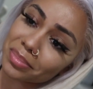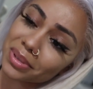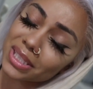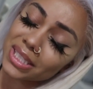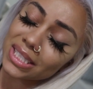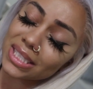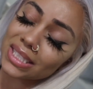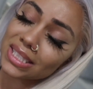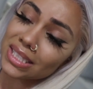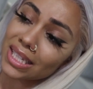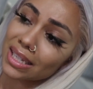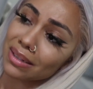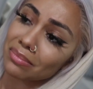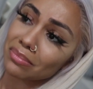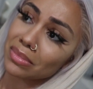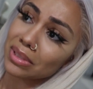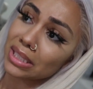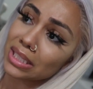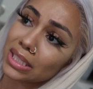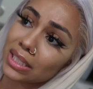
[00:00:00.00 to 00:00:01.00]
Please
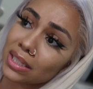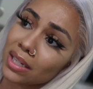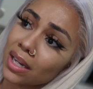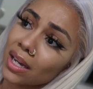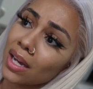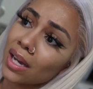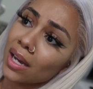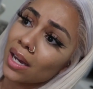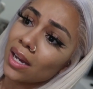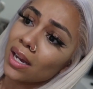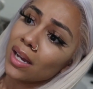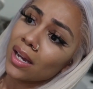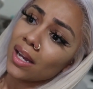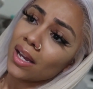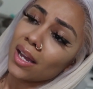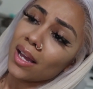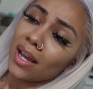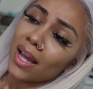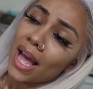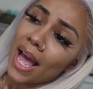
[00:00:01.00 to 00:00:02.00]
send me
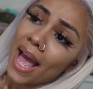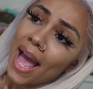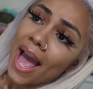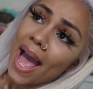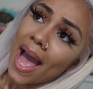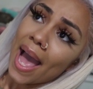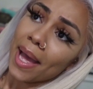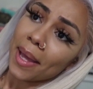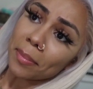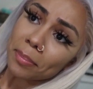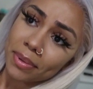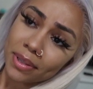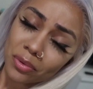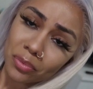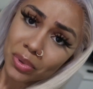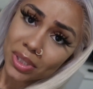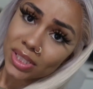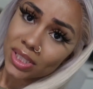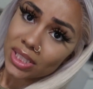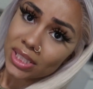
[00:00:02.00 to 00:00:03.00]
happy
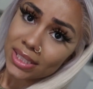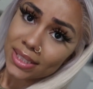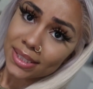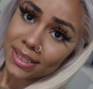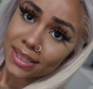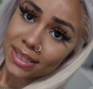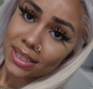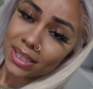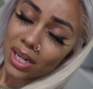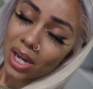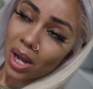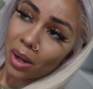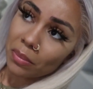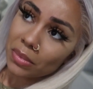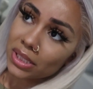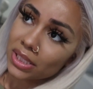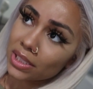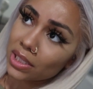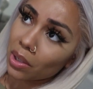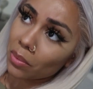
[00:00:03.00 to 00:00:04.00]
wishes in the
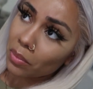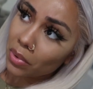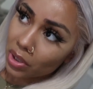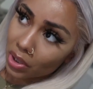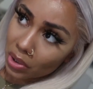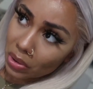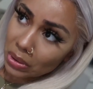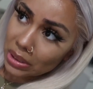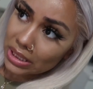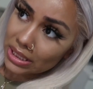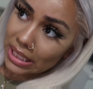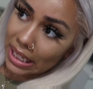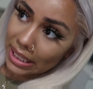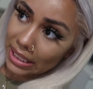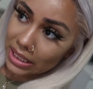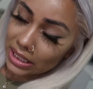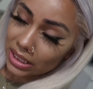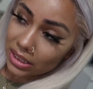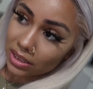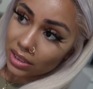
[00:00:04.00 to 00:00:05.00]
comments down below because I
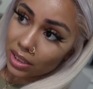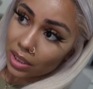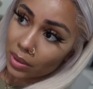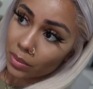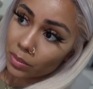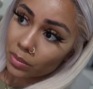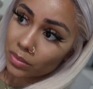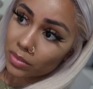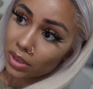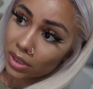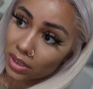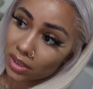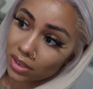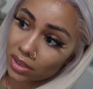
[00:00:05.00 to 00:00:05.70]
need them.